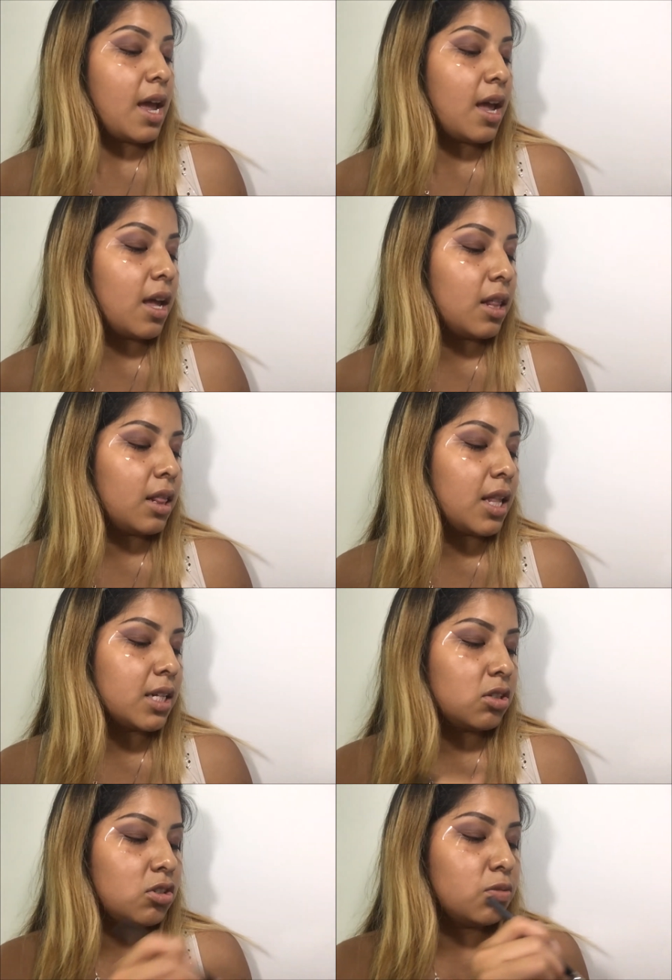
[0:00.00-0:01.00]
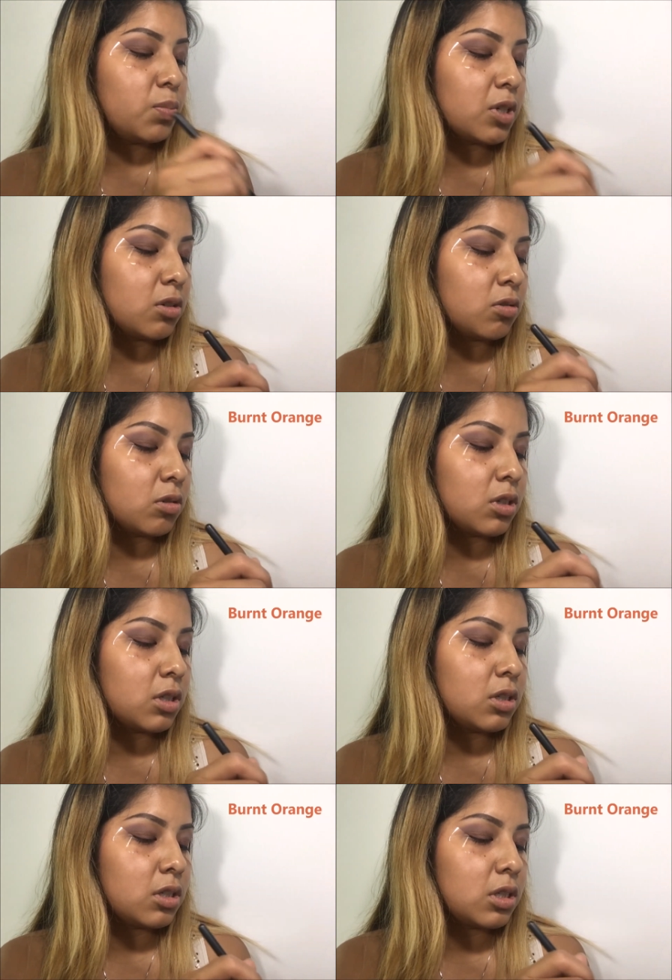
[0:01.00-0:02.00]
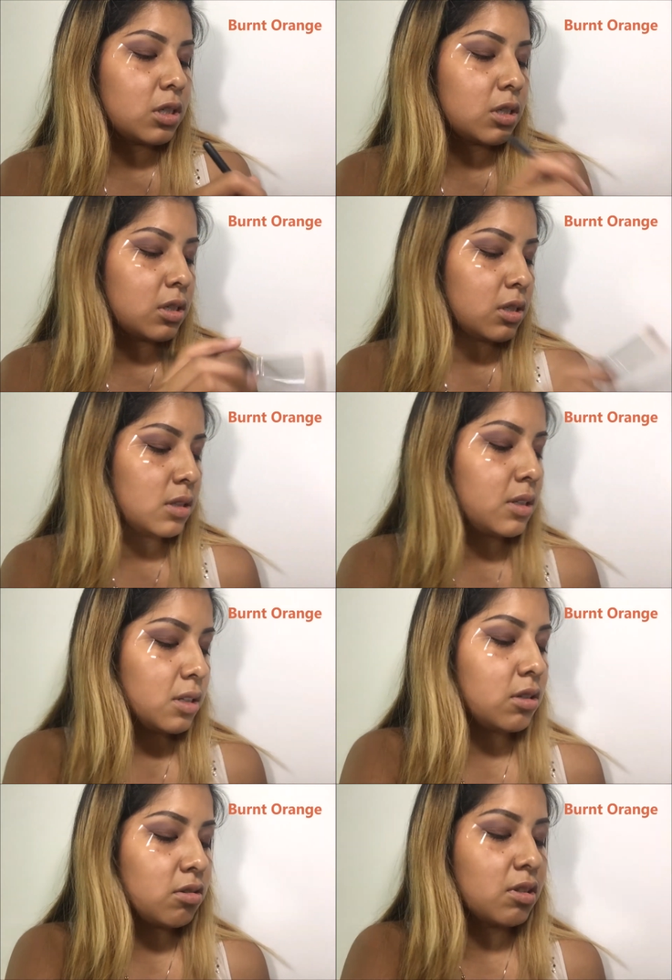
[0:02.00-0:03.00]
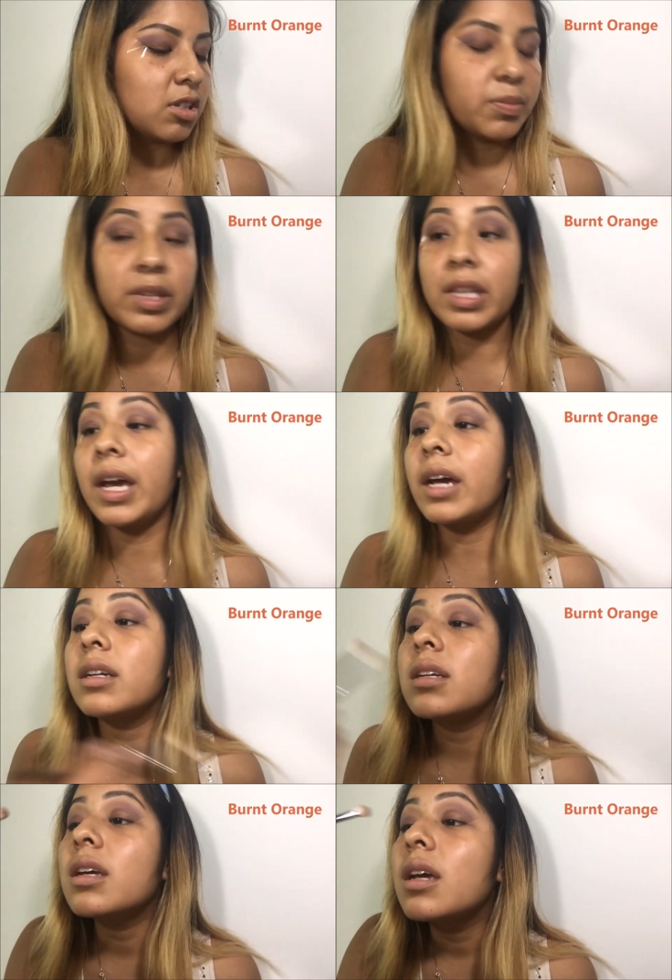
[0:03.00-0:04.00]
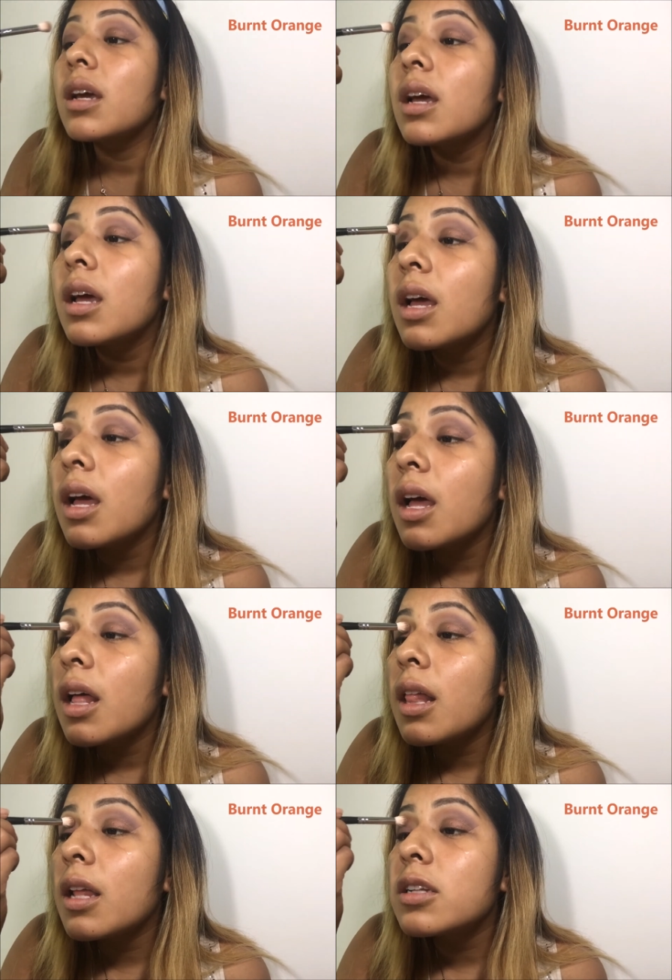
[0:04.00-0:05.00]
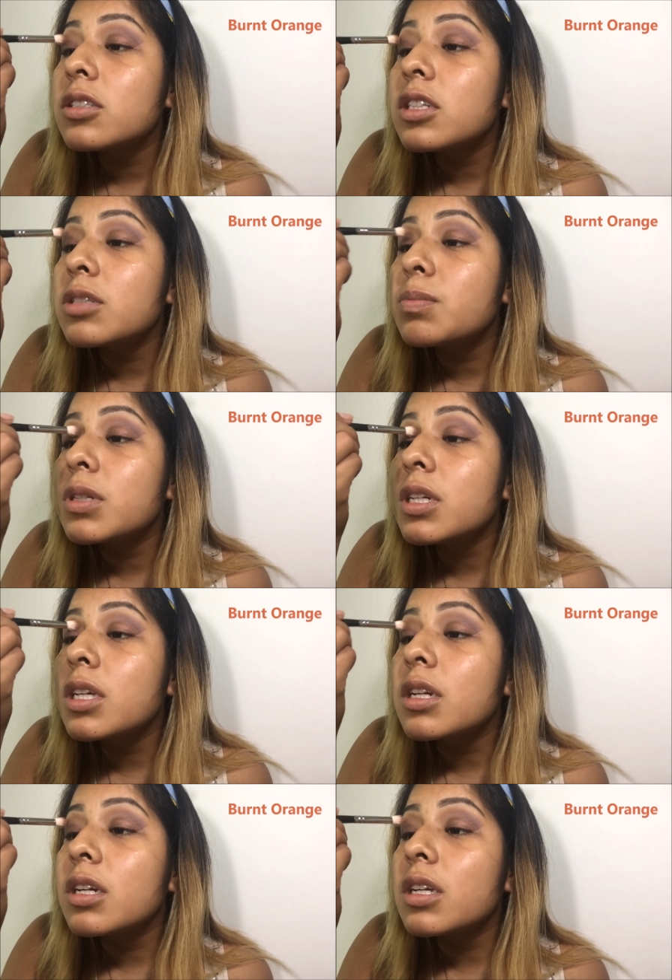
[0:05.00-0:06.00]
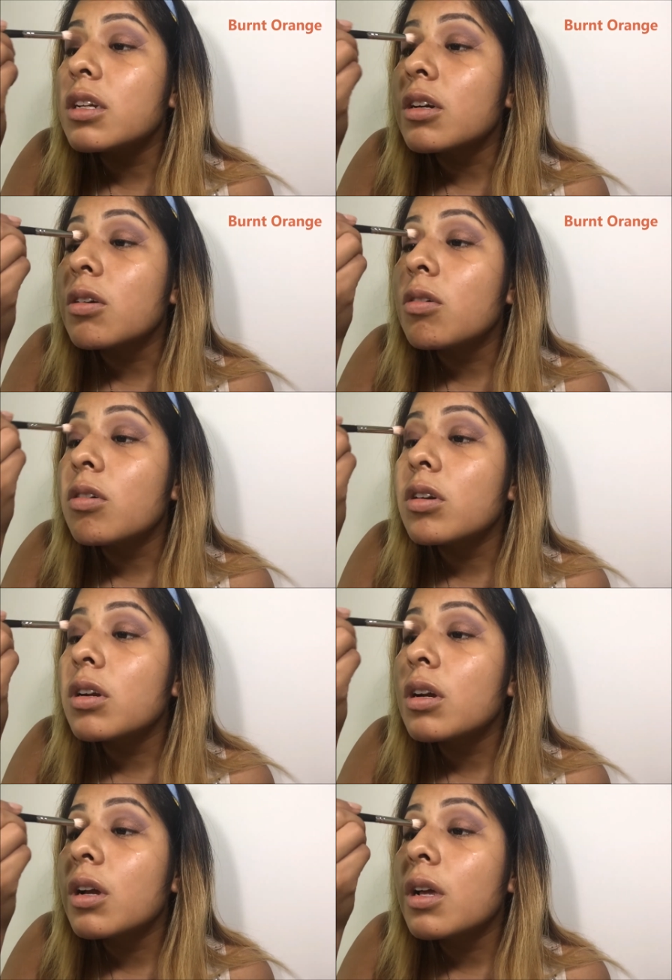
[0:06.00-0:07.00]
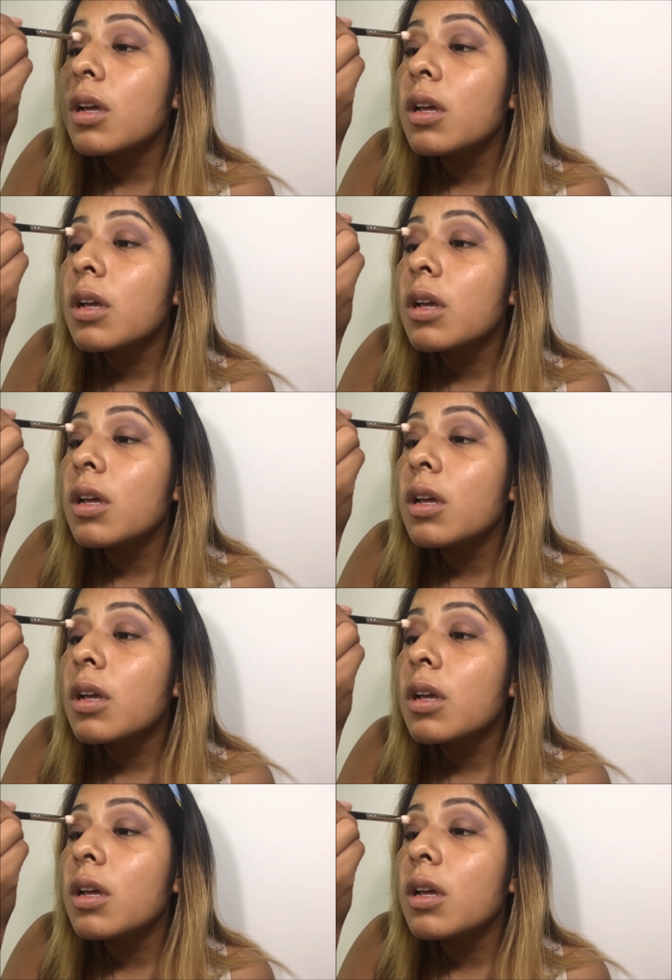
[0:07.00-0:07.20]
and let's do burnt orange. Let's do a little bit of that. Let's just put it in the inner corner.